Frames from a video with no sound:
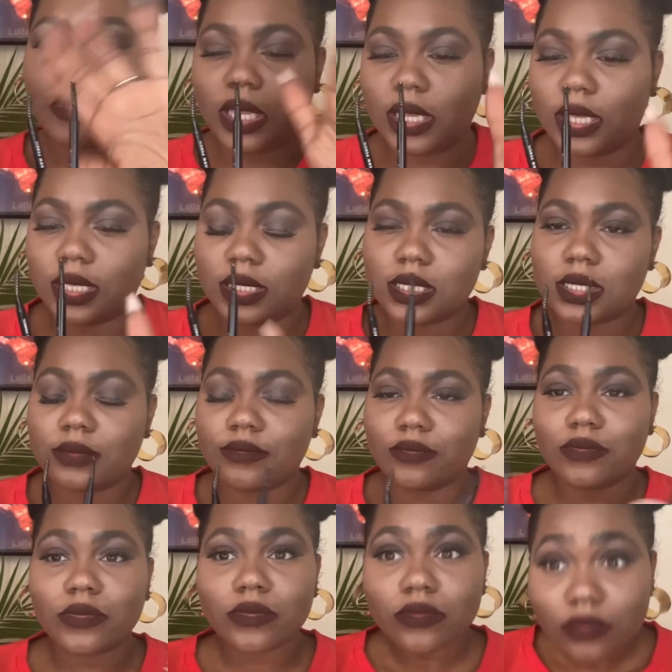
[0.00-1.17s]
is,
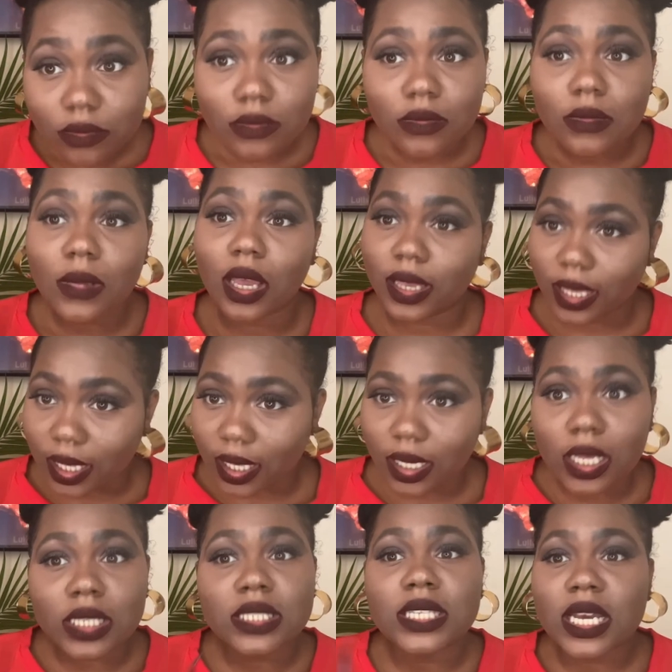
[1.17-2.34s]
again,
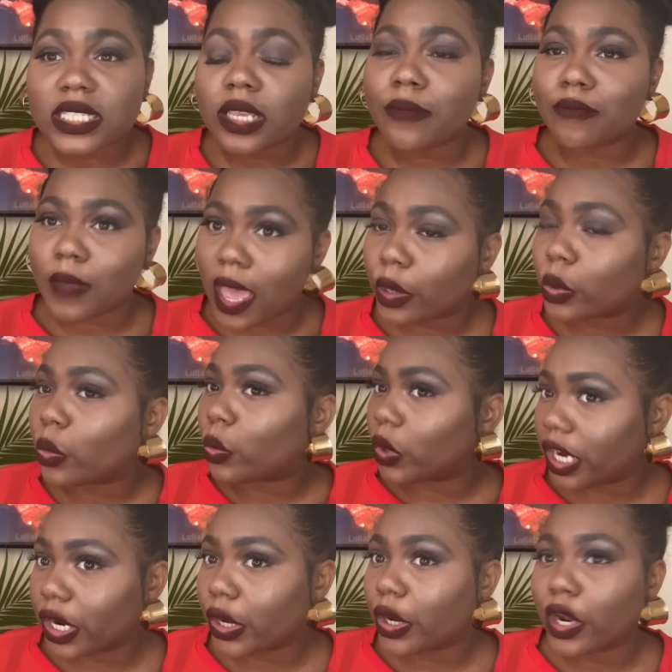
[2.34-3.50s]
it doesn't matter
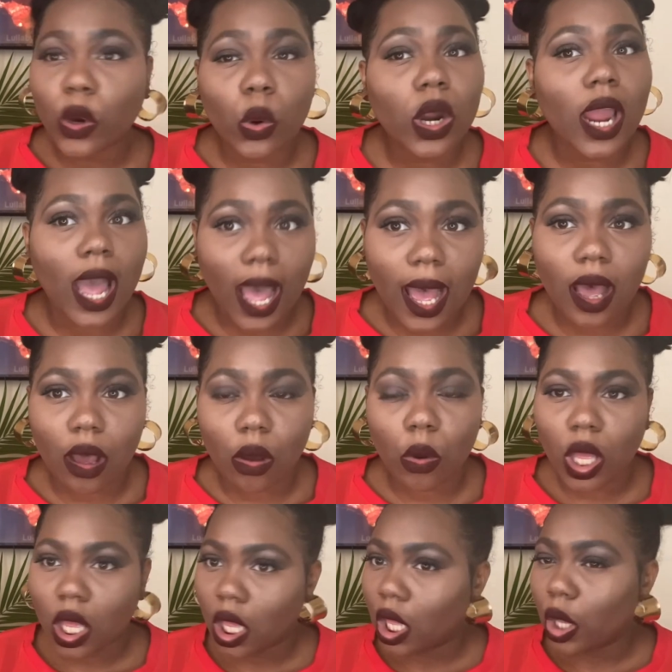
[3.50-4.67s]
where or how,
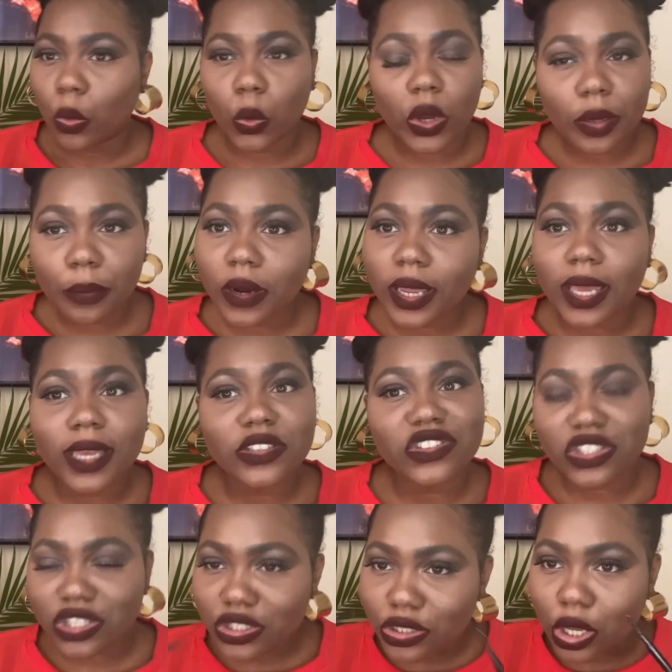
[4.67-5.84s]
what brand,
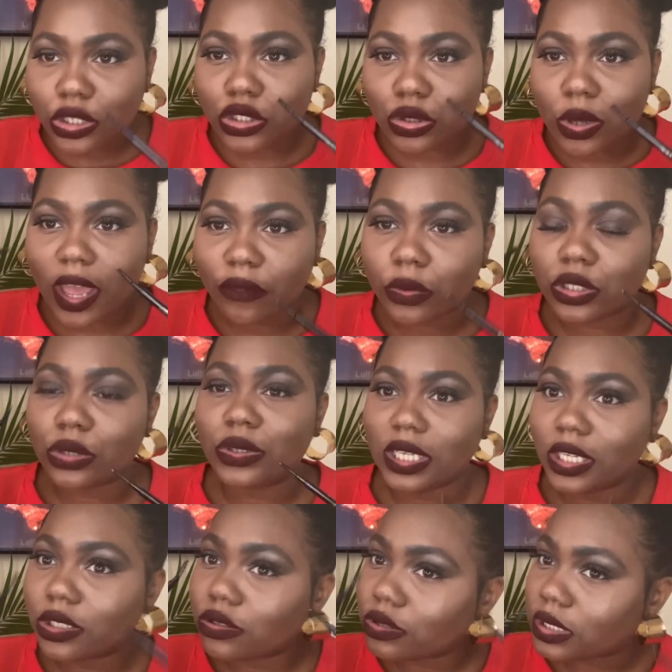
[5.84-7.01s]
just as long as you have what you
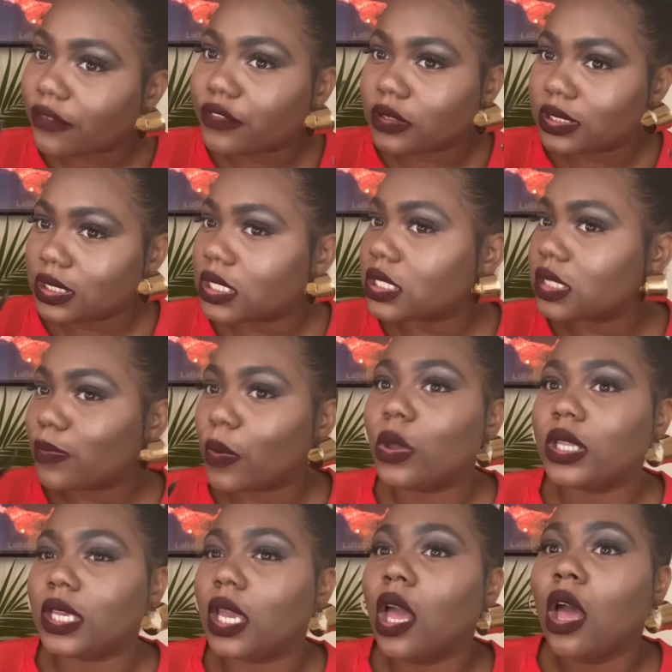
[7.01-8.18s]
need. You definitely need a
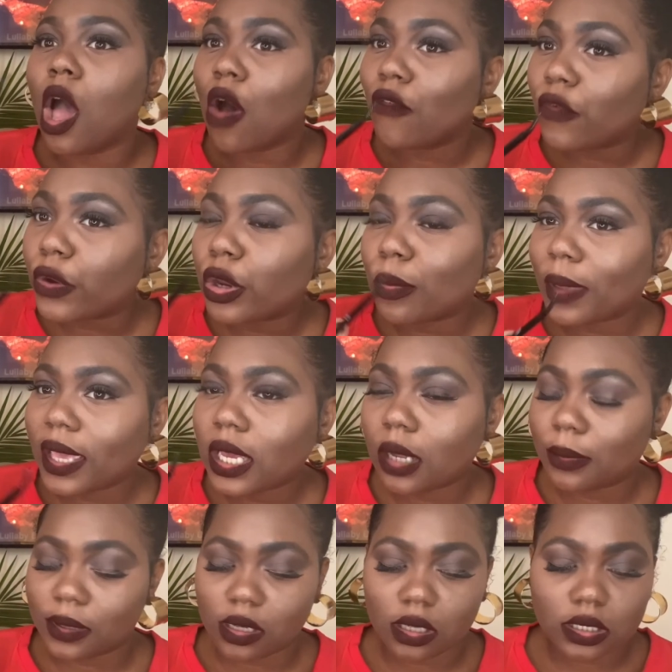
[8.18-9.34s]
spoolie for your makeup
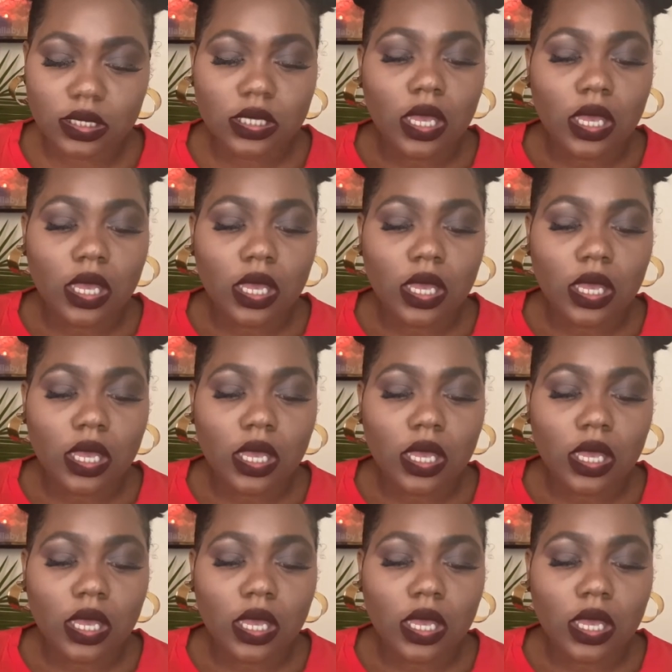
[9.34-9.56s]
looks.